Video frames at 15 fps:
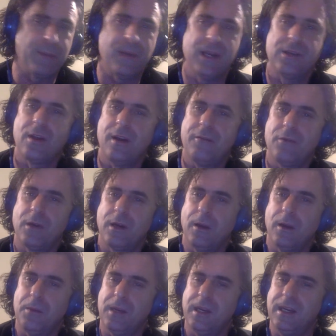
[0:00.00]
my software
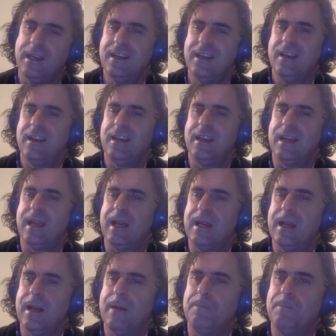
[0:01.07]
company, and
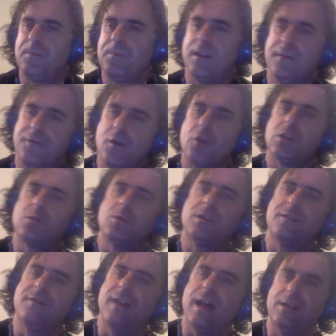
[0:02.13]
the focus
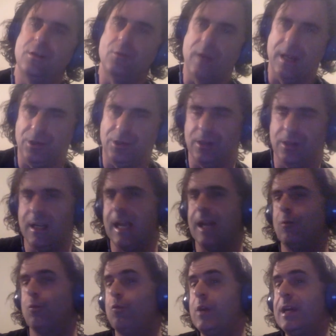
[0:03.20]
was valuation
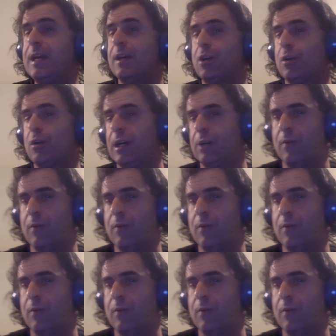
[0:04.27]
and reoccurring